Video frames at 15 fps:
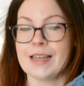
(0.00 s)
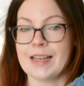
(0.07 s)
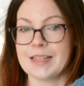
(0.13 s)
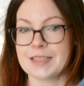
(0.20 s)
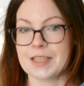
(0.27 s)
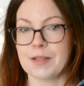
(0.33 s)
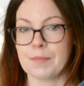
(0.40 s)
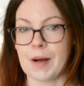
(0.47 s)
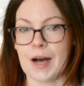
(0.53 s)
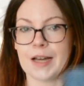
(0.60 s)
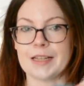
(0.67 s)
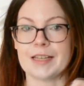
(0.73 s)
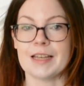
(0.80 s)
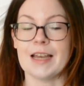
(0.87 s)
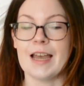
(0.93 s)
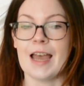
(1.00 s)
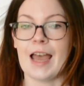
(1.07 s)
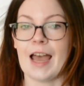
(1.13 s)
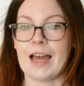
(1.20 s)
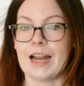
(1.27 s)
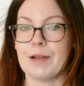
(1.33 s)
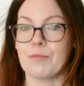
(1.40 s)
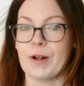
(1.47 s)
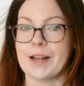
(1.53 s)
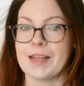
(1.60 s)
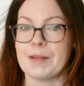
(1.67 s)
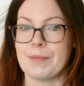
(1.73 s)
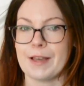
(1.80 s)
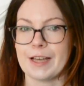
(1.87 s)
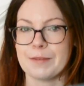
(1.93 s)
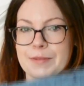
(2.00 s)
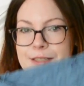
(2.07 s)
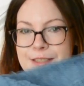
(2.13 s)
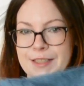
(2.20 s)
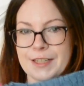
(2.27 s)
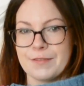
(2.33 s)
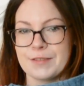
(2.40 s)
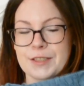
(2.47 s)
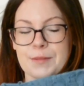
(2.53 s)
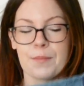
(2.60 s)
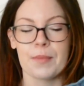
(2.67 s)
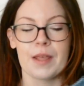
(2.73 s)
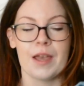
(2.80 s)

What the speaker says: into the body, and I'm ready to pick up the sleeves.